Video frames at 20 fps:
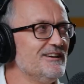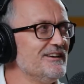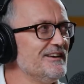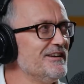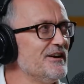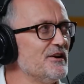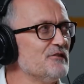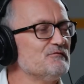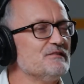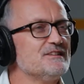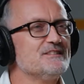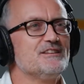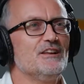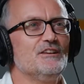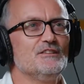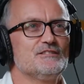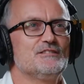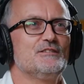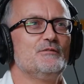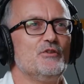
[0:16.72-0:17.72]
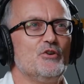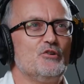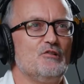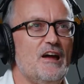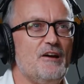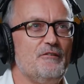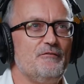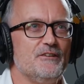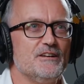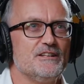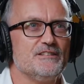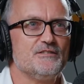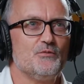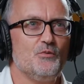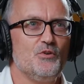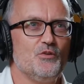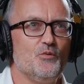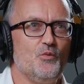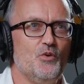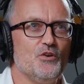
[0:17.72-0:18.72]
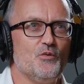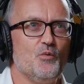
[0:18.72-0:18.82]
you know results of your efforts what yeah.